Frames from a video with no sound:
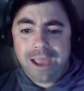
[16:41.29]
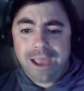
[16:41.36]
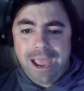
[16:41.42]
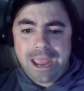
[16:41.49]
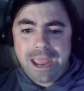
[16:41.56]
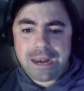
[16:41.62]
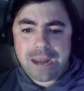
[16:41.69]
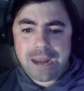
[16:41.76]

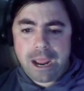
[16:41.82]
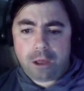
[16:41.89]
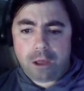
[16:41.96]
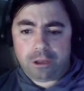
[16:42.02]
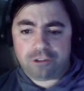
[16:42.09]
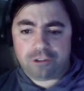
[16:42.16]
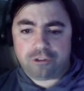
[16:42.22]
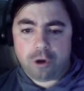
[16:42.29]
And now
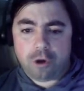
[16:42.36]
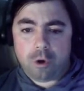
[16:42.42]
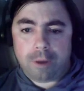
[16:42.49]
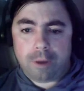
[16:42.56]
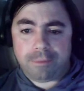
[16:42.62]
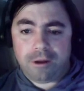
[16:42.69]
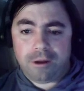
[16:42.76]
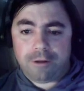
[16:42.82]
let's go
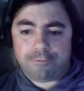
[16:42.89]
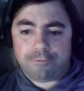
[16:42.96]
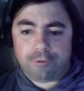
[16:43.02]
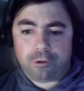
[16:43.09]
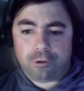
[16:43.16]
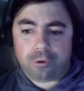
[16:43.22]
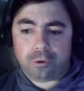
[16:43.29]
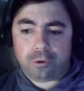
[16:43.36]
up
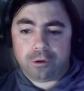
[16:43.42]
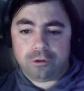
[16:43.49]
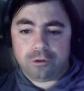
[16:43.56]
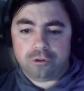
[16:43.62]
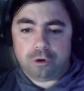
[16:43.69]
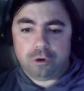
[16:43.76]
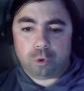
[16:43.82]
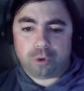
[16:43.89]
further
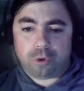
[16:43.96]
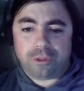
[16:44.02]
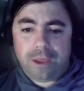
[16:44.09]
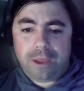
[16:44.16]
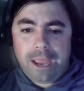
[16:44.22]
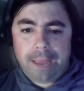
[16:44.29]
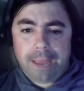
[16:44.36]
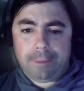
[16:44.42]
to the north.
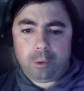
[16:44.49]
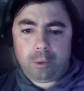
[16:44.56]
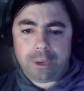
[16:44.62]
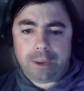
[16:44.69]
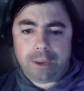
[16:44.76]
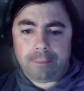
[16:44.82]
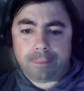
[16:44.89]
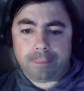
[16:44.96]
How about we
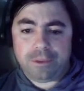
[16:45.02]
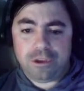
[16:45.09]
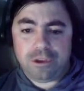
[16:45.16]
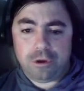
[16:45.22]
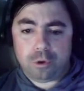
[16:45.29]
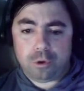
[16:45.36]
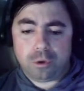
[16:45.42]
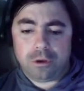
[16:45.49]
come up
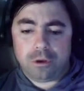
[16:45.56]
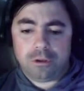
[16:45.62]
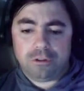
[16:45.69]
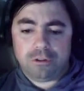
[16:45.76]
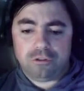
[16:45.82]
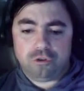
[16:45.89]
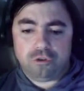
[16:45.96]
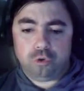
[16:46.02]
here
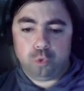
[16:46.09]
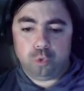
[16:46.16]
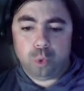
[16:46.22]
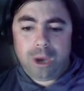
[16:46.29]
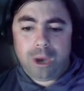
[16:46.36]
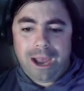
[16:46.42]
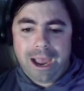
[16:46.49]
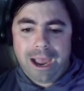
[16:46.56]
to
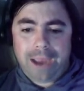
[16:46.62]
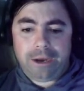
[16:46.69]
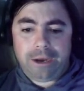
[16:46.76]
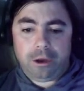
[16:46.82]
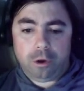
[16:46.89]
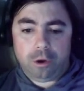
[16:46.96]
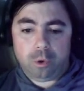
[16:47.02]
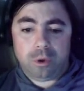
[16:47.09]

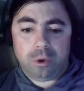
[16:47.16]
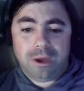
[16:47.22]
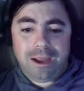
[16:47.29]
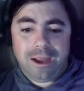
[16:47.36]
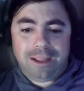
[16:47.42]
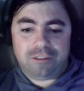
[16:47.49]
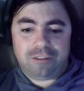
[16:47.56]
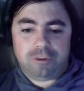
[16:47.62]
Idaho
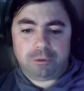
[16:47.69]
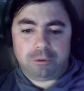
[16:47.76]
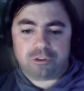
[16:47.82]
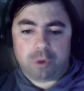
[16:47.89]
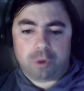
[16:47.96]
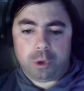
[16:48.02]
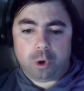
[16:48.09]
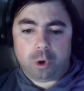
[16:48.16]
and see what's
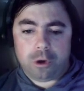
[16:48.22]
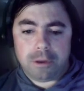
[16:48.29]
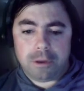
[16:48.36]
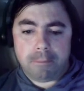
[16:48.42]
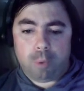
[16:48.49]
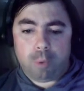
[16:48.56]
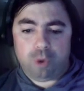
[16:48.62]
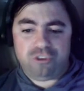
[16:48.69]
going on
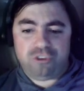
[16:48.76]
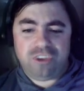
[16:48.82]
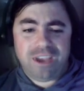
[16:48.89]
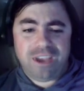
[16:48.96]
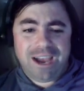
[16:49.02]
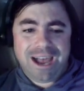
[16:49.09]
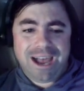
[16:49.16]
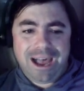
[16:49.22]
in Boise,
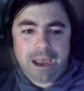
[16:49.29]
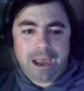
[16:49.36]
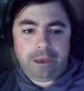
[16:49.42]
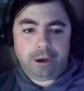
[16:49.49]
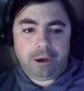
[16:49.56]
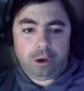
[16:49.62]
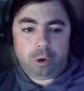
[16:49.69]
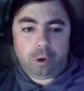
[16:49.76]

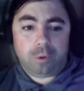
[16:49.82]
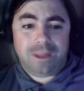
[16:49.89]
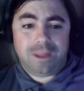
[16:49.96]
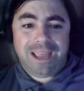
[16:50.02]
Idaho.